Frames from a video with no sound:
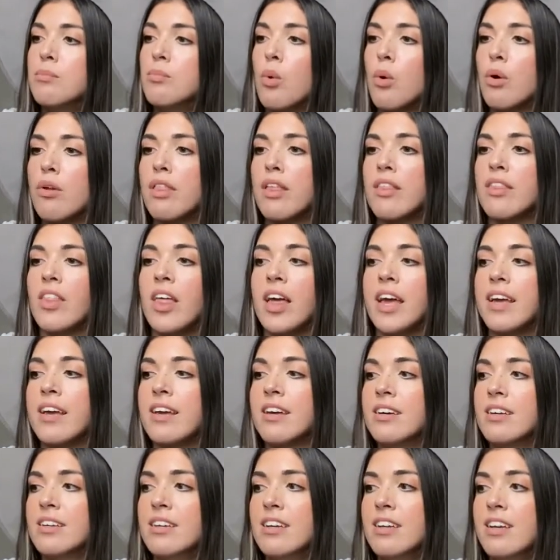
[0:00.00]
more than like
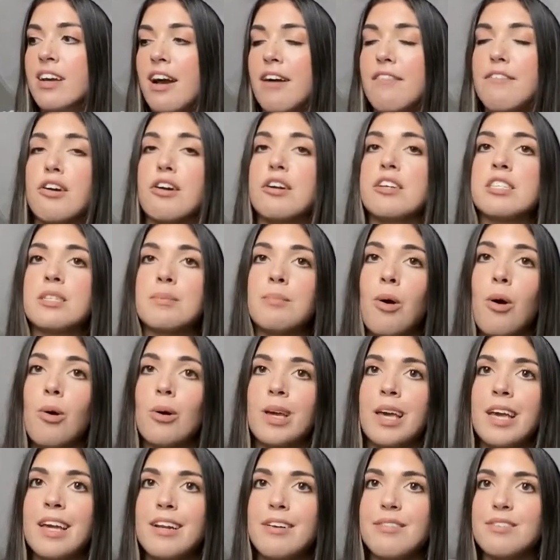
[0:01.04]
a very small
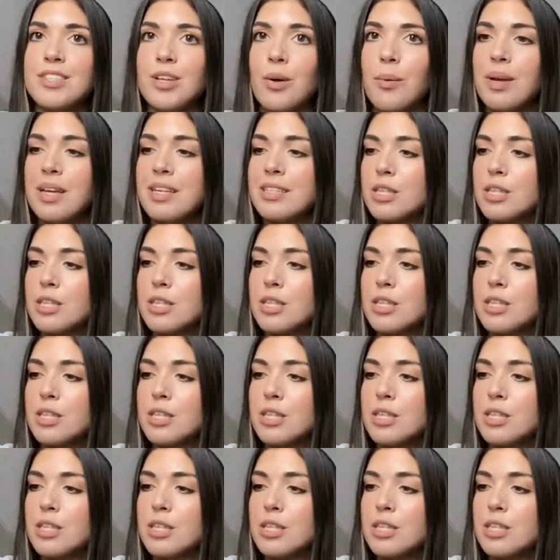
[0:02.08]
kit of sewing